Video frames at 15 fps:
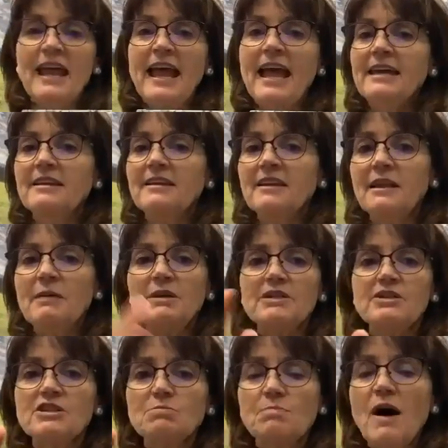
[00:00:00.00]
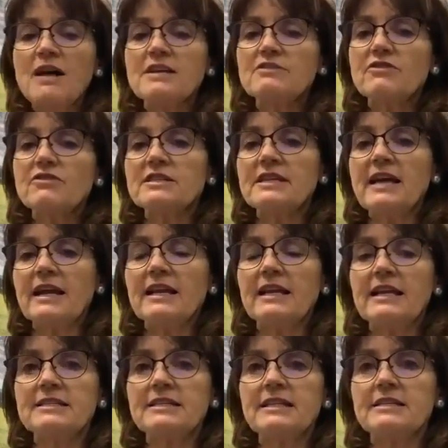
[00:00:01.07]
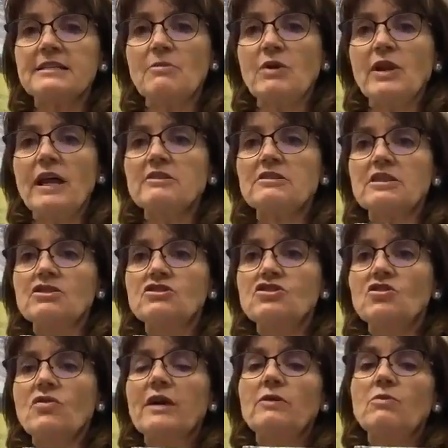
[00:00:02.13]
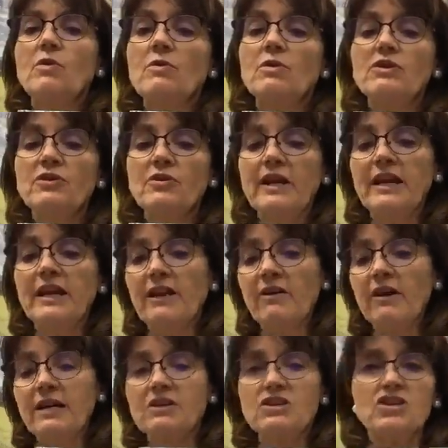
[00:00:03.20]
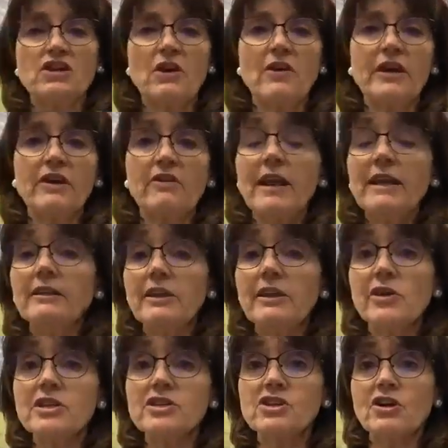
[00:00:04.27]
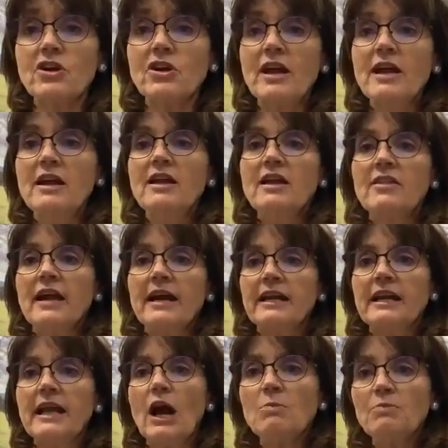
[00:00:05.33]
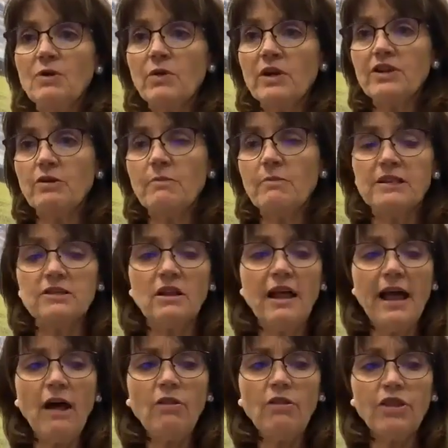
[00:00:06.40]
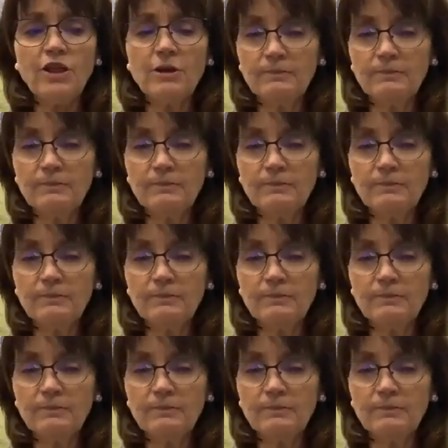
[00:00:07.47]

And let me just pause for a second. I see someone else has joined. What we're doing here is sharing great literature that can help you with your mental health,